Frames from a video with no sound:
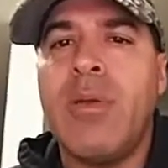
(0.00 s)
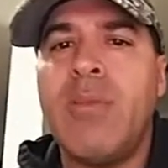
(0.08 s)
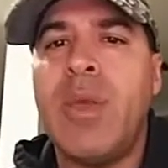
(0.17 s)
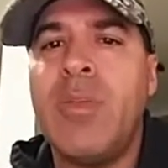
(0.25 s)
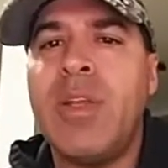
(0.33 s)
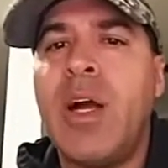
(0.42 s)

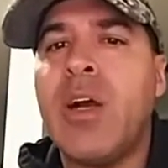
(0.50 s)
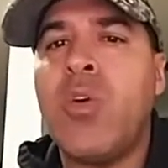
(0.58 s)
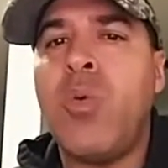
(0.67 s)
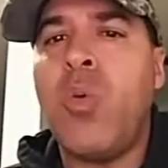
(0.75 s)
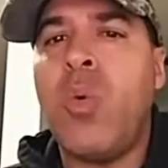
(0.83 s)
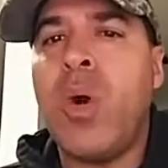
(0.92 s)
Maybe not
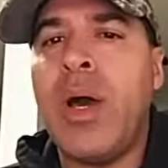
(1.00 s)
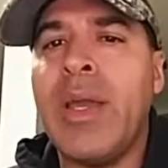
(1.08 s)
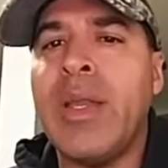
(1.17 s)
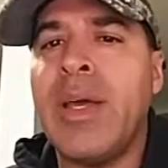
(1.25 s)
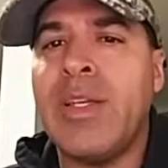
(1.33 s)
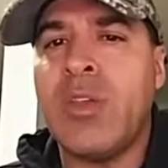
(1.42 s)

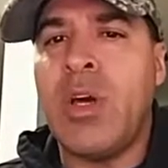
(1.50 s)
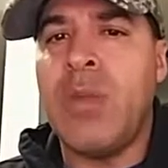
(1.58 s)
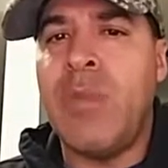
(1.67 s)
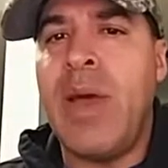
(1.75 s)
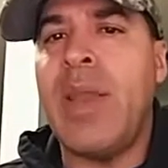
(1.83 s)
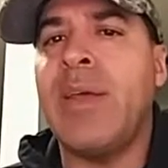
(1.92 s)
quite as
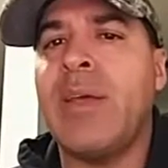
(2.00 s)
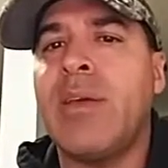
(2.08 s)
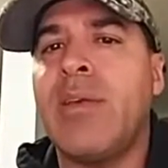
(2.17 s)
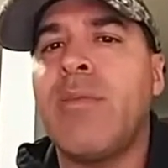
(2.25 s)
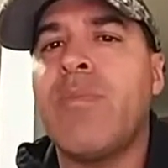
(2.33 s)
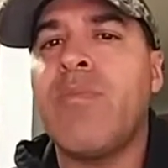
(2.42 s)

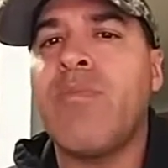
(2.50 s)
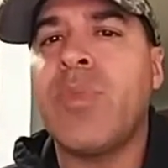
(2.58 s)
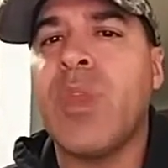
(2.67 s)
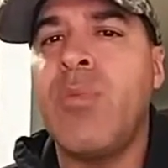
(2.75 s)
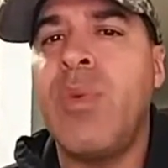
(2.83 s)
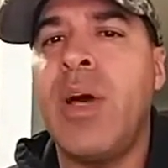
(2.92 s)
automatic,
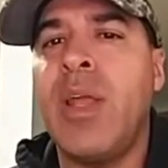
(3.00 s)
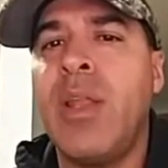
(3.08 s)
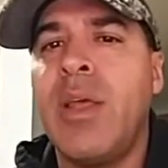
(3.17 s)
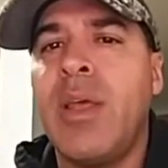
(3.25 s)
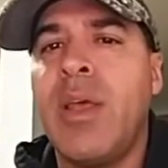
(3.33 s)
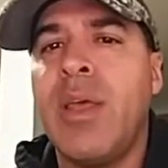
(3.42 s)
but